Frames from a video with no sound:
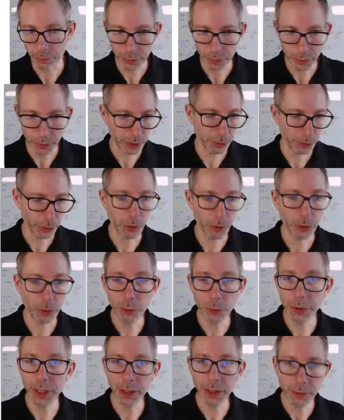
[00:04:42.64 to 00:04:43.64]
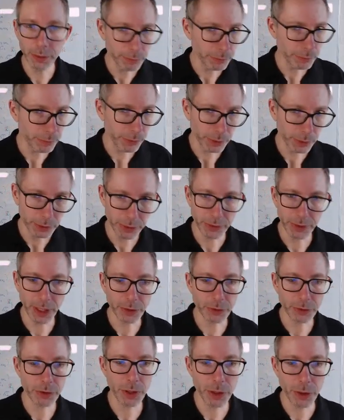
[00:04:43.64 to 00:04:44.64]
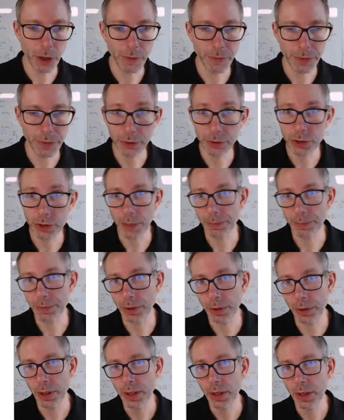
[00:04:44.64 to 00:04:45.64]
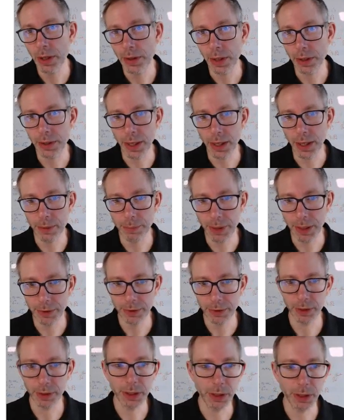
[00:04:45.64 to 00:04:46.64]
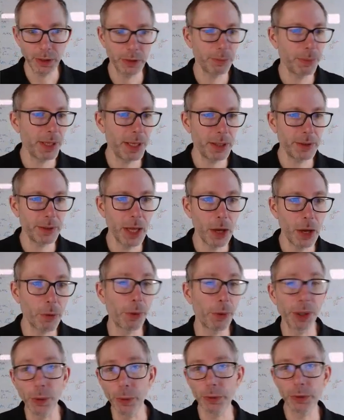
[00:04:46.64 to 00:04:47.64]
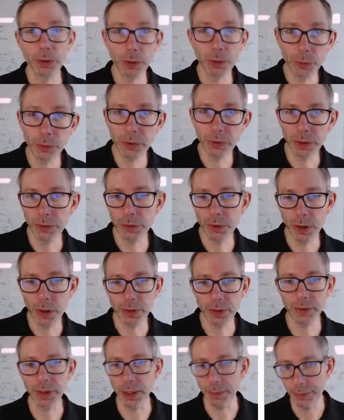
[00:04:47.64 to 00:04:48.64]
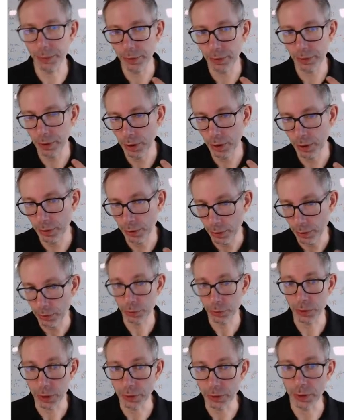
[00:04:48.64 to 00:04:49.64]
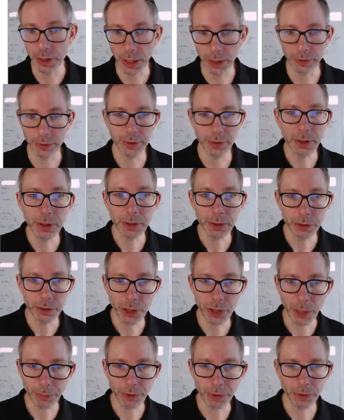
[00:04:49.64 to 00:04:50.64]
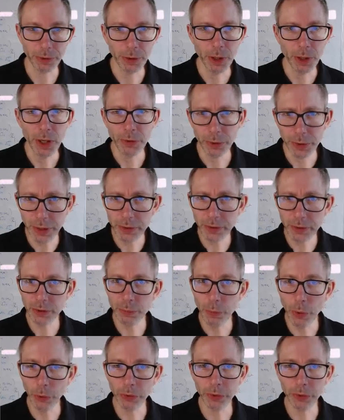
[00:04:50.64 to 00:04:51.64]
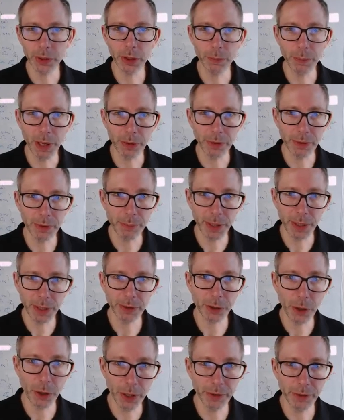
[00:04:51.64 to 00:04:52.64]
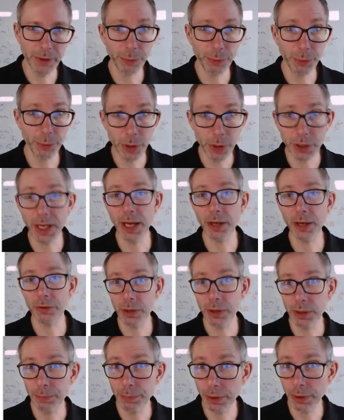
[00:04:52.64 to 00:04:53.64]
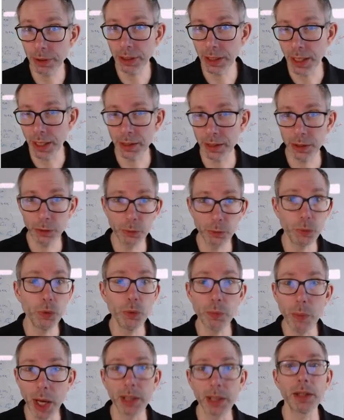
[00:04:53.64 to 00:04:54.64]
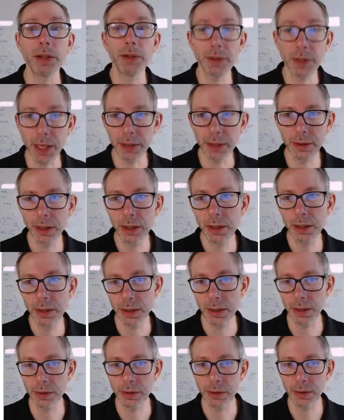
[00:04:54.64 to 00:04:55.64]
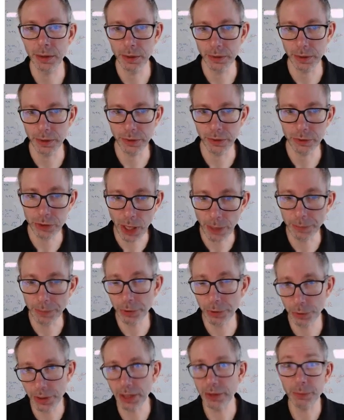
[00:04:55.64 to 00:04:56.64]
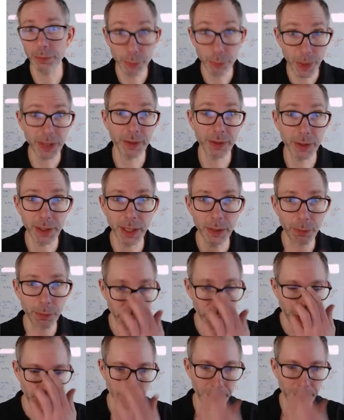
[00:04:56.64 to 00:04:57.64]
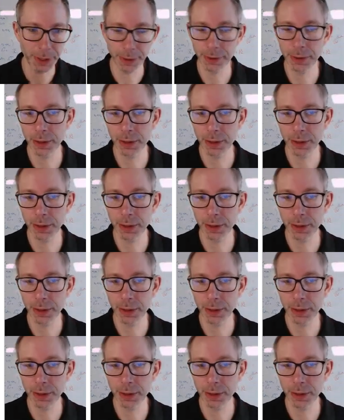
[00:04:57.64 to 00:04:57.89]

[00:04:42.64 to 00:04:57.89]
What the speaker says: there's a concluding section of this chapter that then basically explains how are we going to use these concepts in the next chapters. So this is mostly about some basic concepts. We're not actually building any new models yet in this chapter. So that's basically then what's coming